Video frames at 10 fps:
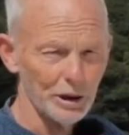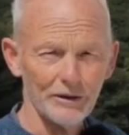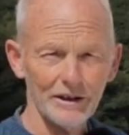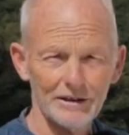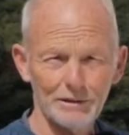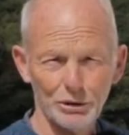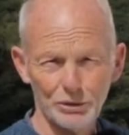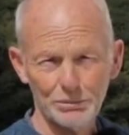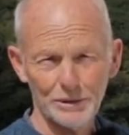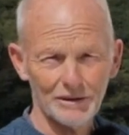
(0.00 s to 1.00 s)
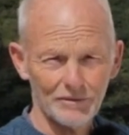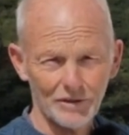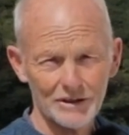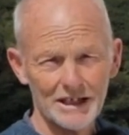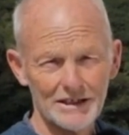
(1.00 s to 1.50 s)
bearing at the bottom and it
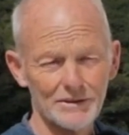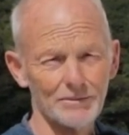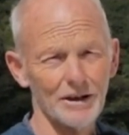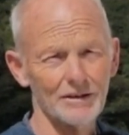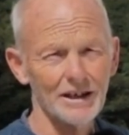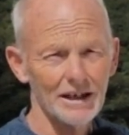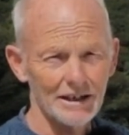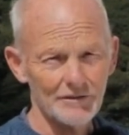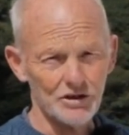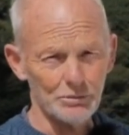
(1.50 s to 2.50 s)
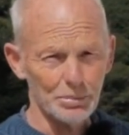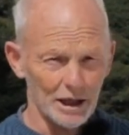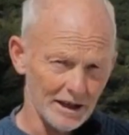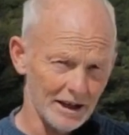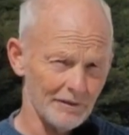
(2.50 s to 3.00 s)
rotates around, gives you
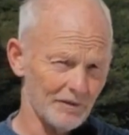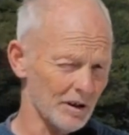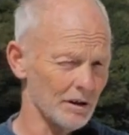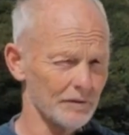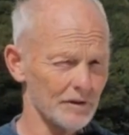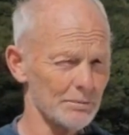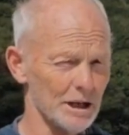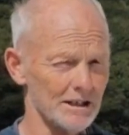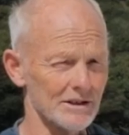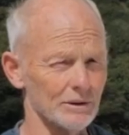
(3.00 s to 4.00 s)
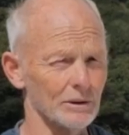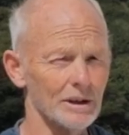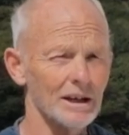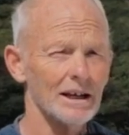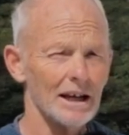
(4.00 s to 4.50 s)
better airflow over the mainsail,
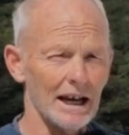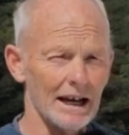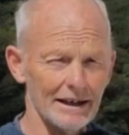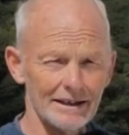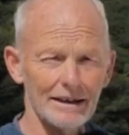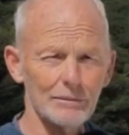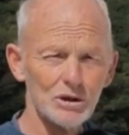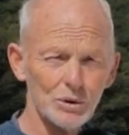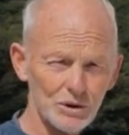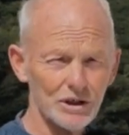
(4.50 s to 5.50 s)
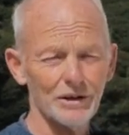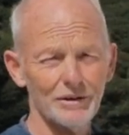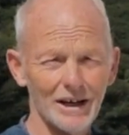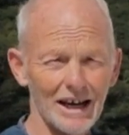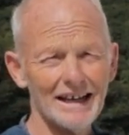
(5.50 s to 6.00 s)
and it was
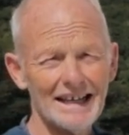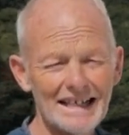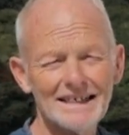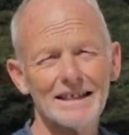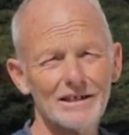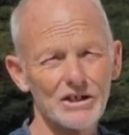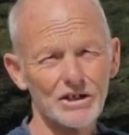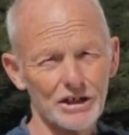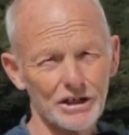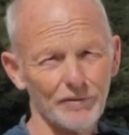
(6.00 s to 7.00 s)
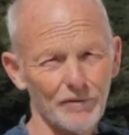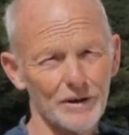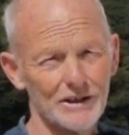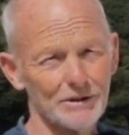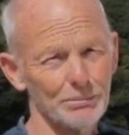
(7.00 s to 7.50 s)
also an easy construction for
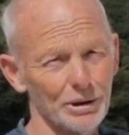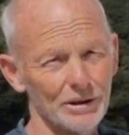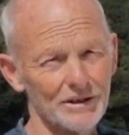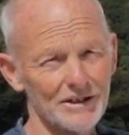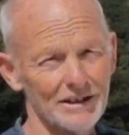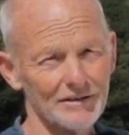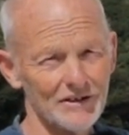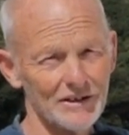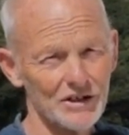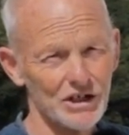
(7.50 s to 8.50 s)
us to build ourselves in the